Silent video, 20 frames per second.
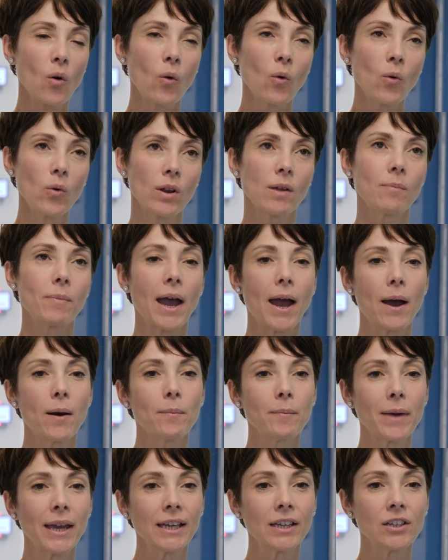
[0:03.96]
all
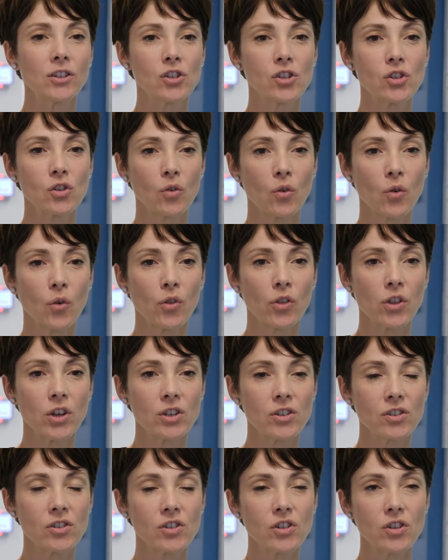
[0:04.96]
about making sure
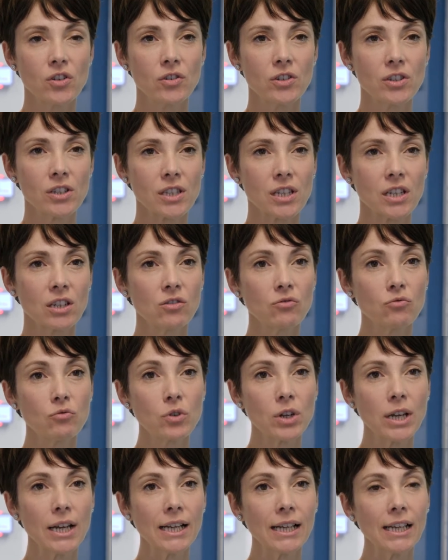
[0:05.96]
that students can
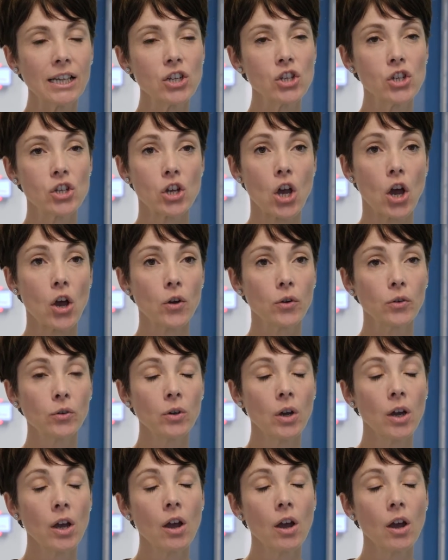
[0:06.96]
really show